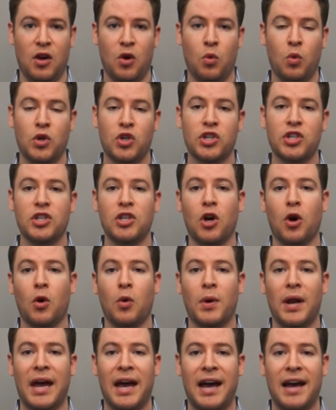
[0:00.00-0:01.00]
which is
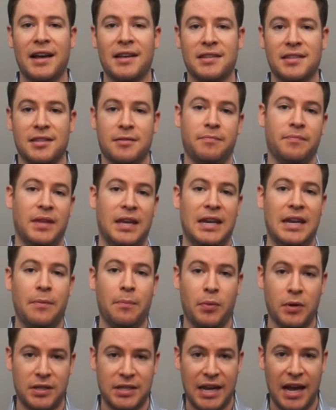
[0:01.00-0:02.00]
known as an
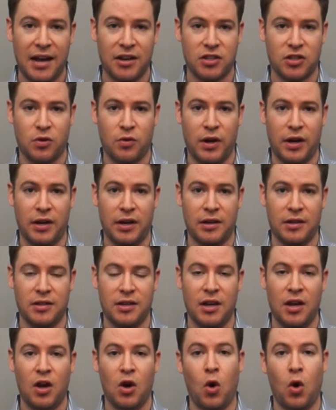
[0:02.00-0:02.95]
input tax credit,